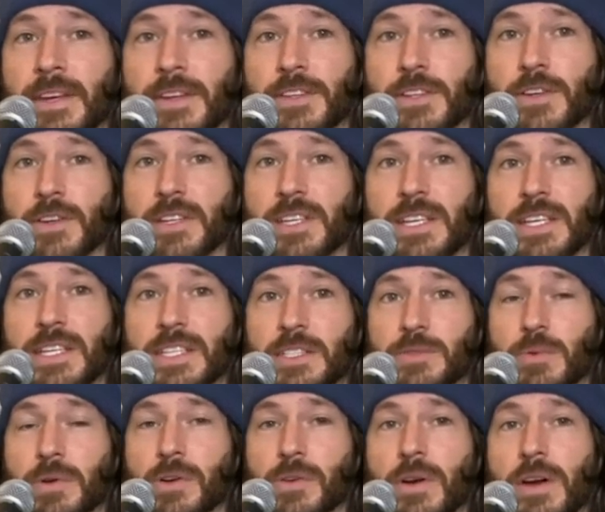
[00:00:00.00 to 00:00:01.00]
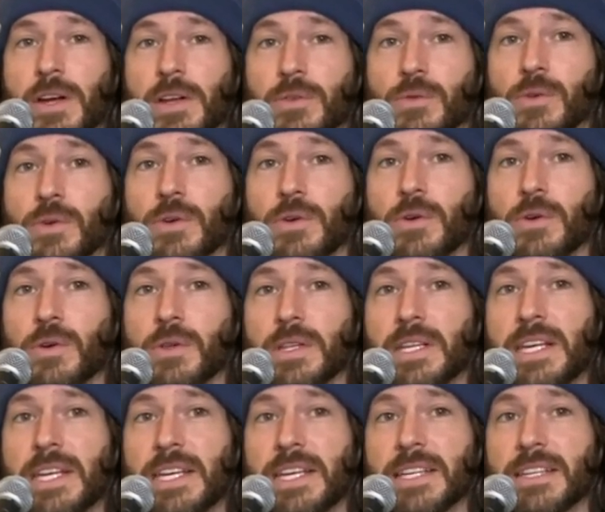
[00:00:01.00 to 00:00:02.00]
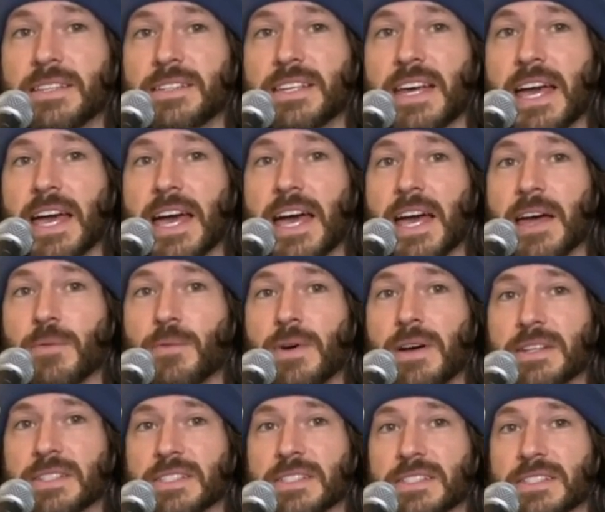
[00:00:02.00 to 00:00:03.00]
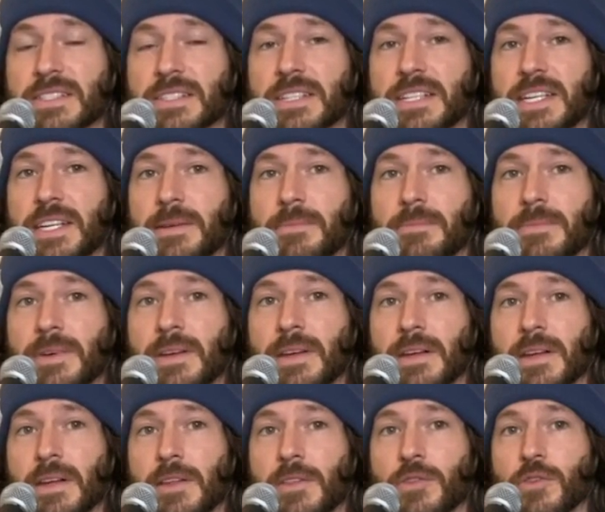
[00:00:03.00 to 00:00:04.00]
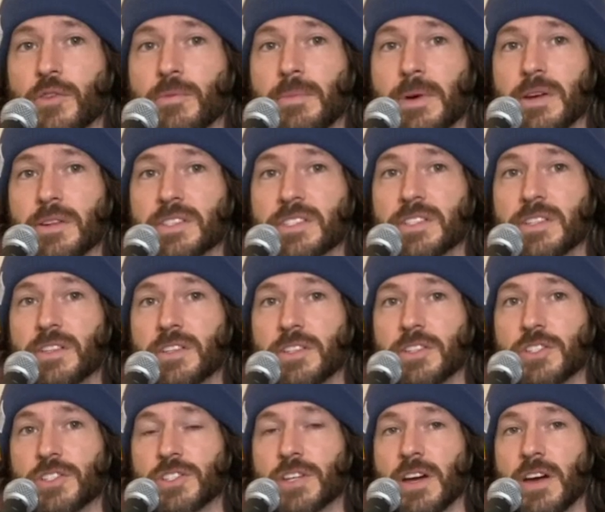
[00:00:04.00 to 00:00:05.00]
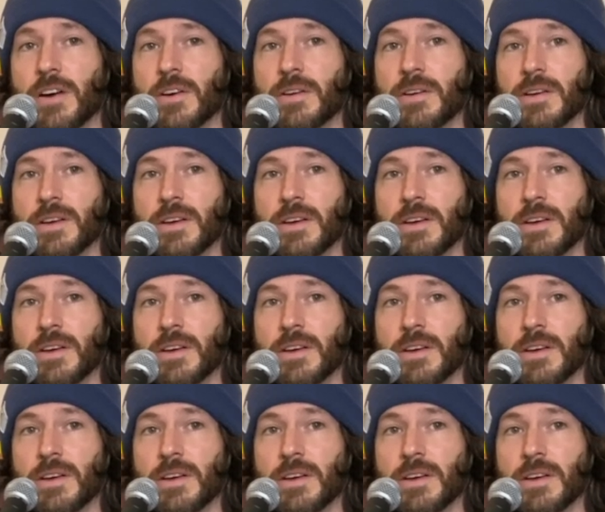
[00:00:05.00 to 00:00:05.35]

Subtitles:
your kids were unruly and Dad was asleep through most of the show.